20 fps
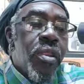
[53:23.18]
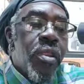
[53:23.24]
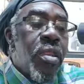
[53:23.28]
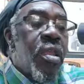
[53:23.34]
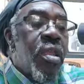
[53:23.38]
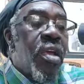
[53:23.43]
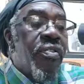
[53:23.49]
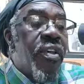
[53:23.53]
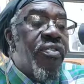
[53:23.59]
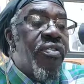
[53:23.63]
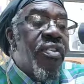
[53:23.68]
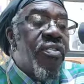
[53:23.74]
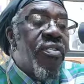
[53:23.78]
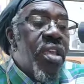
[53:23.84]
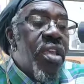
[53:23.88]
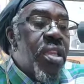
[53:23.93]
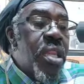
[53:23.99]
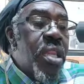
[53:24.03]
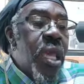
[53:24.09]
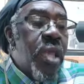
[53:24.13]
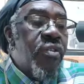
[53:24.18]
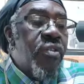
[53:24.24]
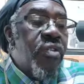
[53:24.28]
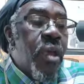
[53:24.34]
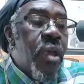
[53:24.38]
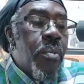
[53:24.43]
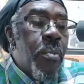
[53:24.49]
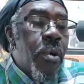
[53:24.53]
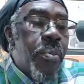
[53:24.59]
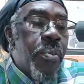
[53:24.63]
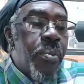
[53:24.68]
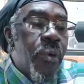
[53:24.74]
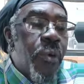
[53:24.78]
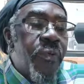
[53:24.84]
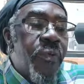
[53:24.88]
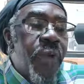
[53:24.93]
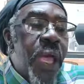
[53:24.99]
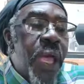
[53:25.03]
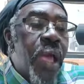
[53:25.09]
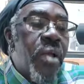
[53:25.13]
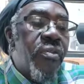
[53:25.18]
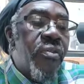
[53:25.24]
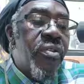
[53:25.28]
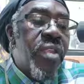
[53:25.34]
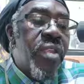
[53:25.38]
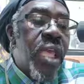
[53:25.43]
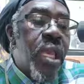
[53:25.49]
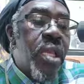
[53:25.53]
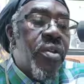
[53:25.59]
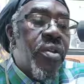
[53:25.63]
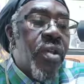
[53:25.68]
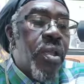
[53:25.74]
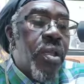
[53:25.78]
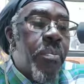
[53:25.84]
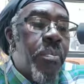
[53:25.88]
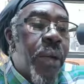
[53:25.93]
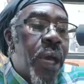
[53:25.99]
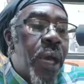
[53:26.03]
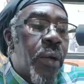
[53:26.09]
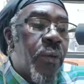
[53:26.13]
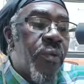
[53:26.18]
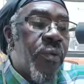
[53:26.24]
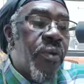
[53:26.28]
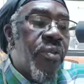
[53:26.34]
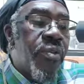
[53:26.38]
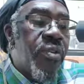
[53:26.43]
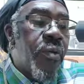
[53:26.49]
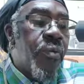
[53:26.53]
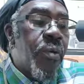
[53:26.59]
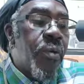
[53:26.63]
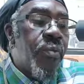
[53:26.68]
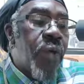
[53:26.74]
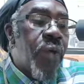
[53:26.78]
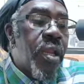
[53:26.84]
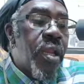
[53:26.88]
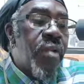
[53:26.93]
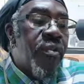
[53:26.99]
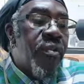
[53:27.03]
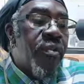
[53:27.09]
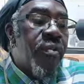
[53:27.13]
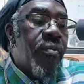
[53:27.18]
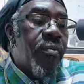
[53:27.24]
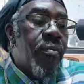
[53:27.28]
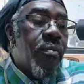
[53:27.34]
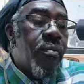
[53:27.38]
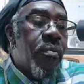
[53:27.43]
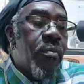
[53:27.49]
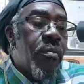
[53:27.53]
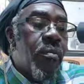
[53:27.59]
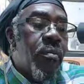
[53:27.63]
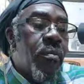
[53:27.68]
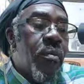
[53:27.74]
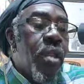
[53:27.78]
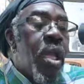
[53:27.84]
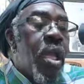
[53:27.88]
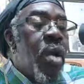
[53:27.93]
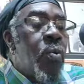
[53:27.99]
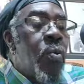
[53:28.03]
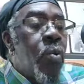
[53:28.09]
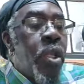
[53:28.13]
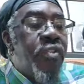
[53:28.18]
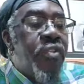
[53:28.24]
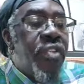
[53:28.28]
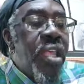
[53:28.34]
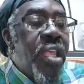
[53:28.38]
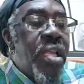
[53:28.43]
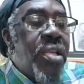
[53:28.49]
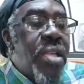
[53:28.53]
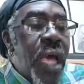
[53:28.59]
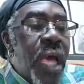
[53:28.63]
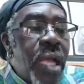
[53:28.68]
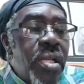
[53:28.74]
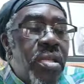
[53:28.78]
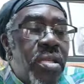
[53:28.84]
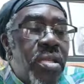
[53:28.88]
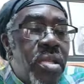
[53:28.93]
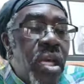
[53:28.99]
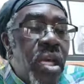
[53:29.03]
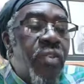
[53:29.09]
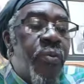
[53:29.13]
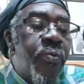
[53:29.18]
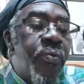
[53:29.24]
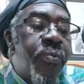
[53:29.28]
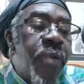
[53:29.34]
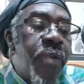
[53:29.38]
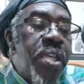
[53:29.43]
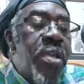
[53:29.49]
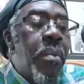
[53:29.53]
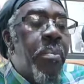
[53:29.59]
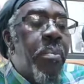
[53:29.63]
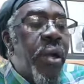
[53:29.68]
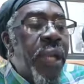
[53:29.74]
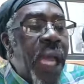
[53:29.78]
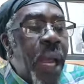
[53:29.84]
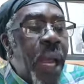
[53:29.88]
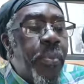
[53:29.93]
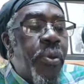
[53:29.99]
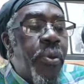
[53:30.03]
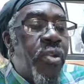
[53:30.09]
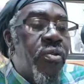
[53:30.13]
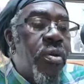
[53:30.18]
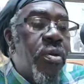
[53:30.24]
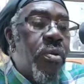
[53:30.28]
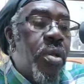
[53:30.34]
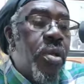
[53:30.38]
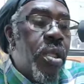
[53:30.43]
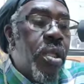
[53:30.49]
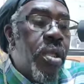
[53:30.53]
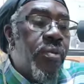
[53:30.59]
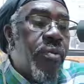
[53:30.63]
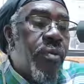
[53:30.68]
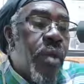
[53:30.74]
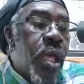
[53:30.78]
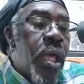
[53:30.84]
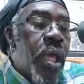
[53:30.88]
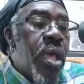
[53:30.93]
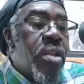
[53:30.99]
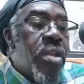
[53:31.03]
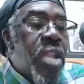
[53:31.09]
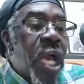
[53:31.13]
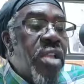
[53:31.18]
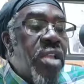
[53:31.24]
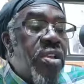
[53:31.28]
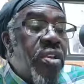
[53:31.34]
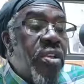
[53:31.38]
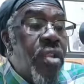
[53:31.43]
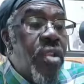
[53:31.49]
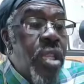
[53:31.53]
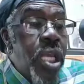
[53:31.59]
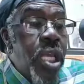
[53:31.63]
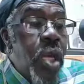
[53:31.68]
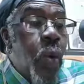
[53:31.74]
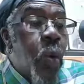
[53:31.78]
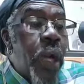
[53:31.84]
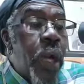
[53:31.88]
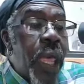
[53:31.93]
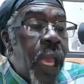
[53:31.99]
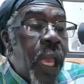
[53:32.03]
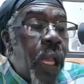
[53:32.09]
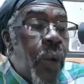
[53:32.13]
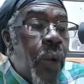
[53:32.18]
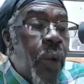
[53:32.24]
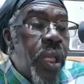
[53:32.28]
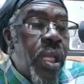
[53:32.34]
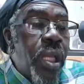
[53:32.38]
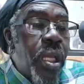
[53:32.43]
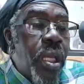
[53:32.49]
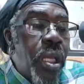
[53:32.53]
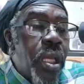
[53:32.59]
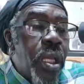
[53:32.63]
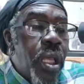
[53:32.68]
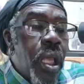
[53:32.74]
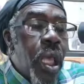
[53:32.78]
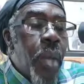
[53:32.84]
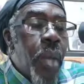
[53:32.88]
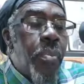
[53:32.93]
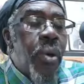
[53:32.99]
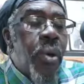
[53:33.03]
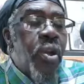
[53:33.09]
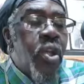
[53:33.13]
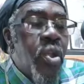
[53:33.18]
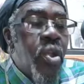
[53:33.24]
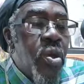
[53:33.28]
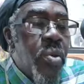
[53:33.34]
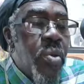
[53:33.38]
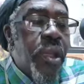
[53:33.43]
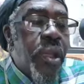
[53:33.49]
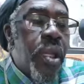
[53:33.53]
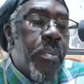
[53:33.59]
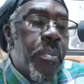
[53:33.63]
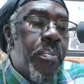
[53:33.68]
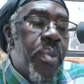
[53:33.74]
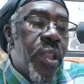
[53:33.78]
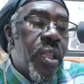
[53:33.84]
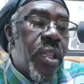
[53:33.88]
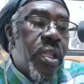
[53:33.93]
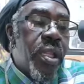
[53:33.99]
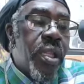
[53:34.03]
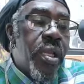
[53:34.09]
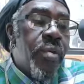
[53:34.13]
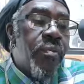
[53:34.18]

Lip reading: This is the next and more profound stage of the battle for civil rights. We seek not just freedom, but opportunity, not just legal equity, but human ability,